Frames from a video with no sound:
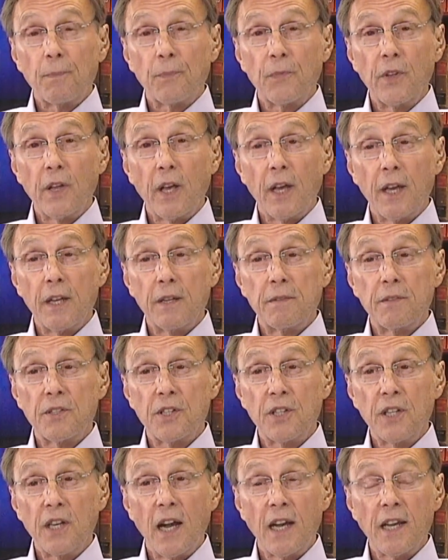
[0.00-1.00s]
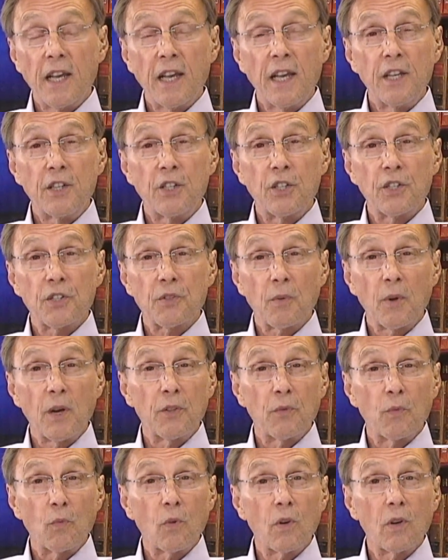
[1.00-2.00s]
that C I A agents
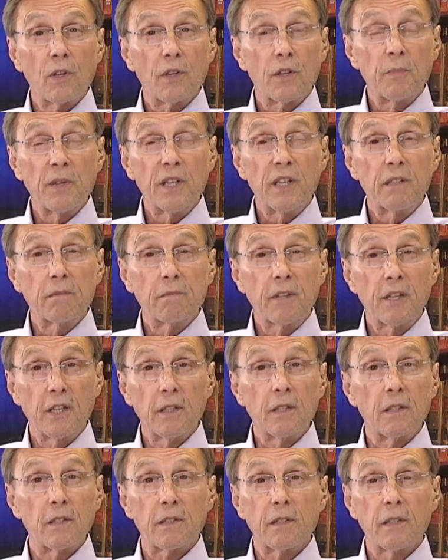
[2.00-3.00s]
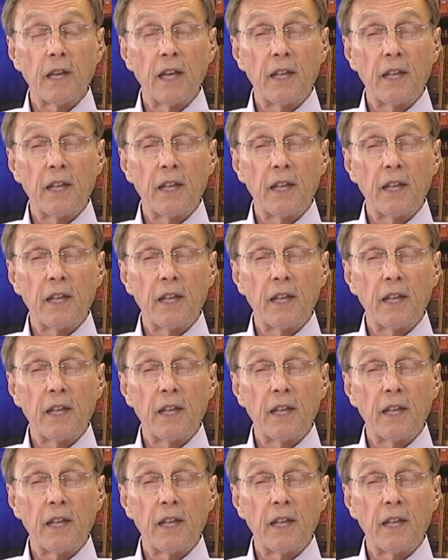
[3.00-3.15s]
around the world are being killed,